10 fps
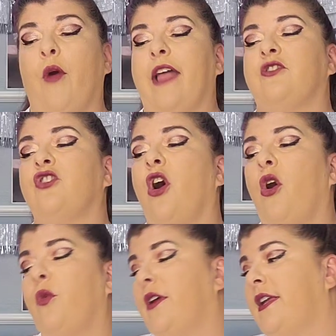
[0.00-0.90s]
Okay,
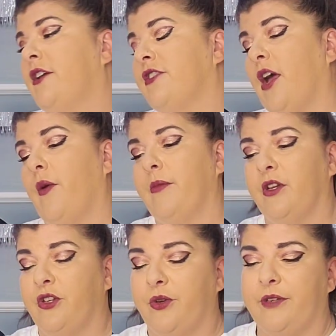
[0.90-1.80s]
so here's how I'm
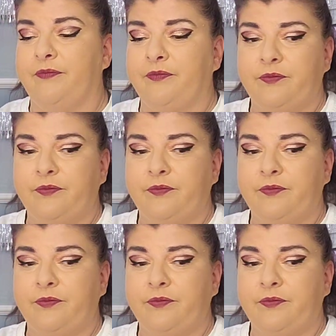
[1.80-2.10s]
going to do it.